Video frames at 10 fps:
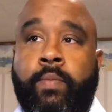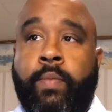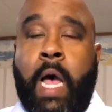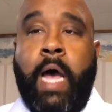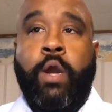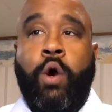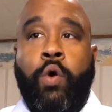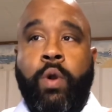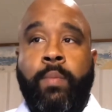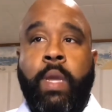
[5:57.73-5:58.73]
Idaho
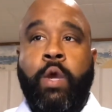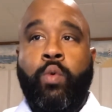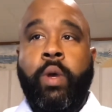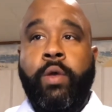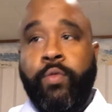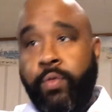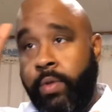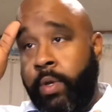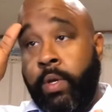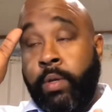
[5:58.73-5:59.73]
to meet with
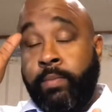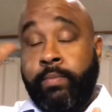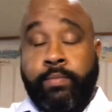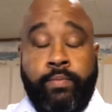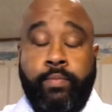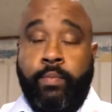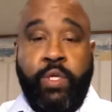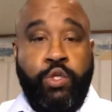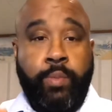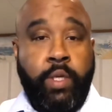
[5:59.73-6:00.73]

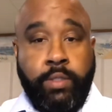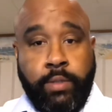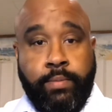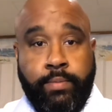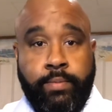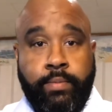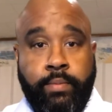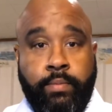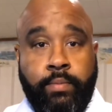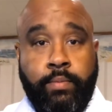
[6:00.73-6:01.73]
Mr. Munson
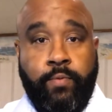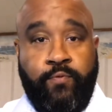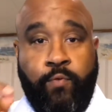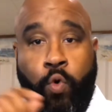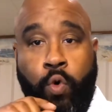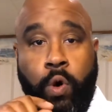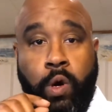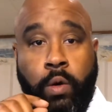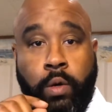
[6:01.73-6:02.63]
for